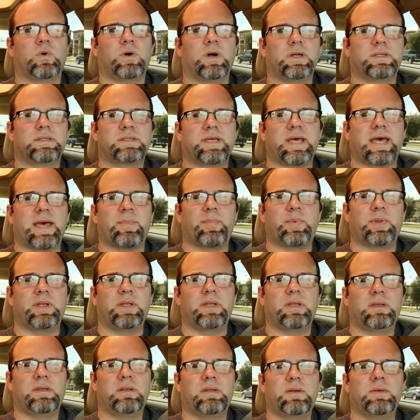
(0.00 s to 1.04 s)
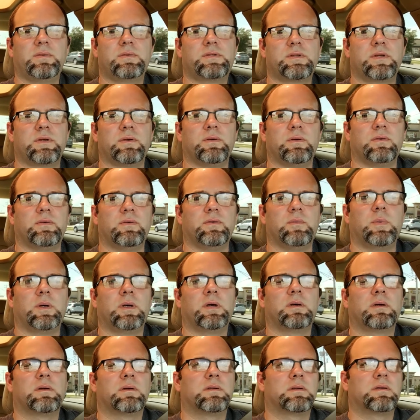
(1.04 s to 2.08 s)
What's happening, YouTube?
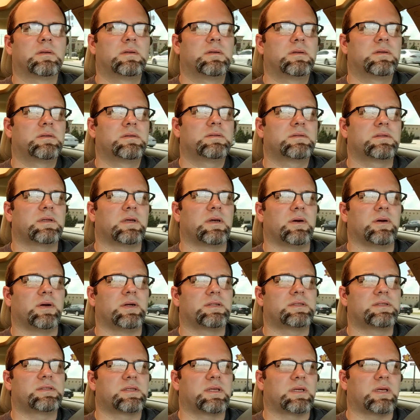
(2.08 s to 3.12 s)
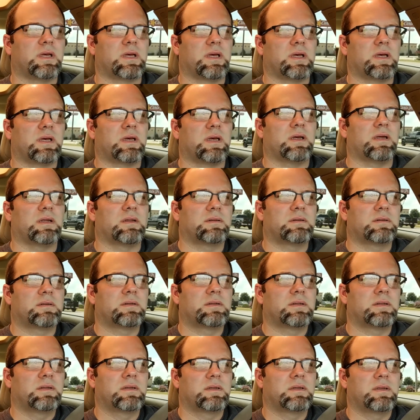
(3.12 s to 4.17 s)
So it's a
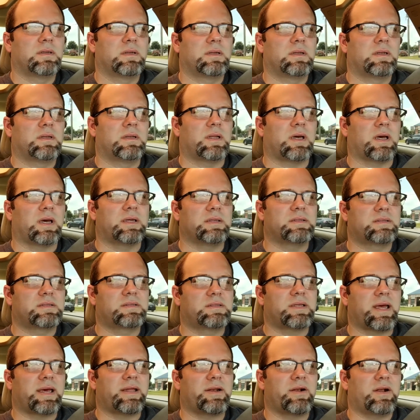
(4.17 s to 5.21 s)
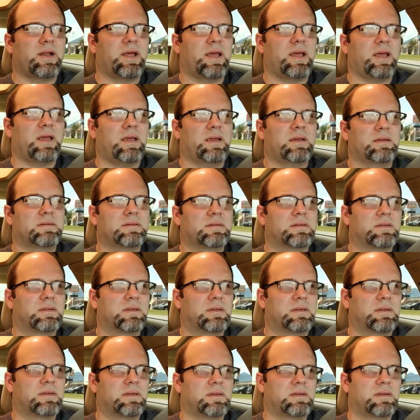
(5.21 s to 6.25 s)
nice Saturday.
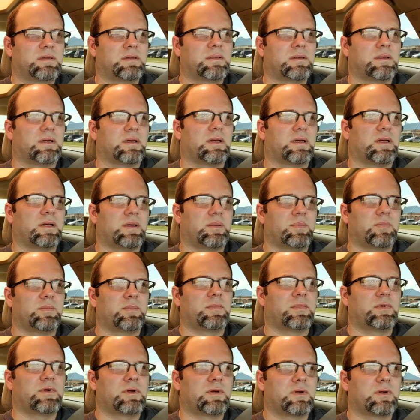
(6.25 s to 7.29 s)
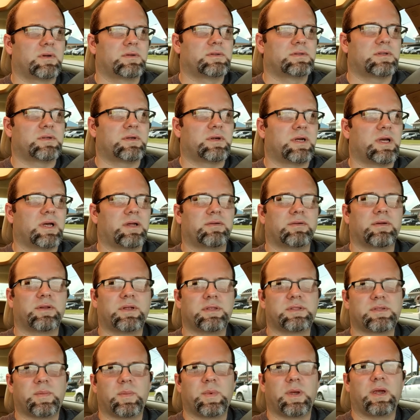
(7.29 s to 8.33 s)
I'm cruising around
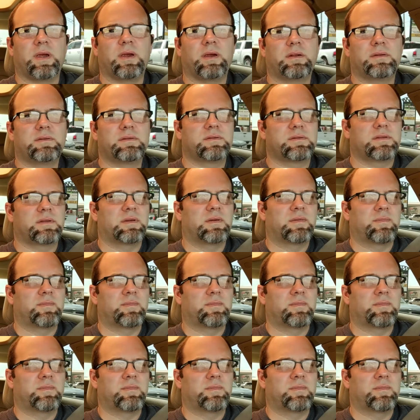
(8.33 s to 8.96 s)
running some errands.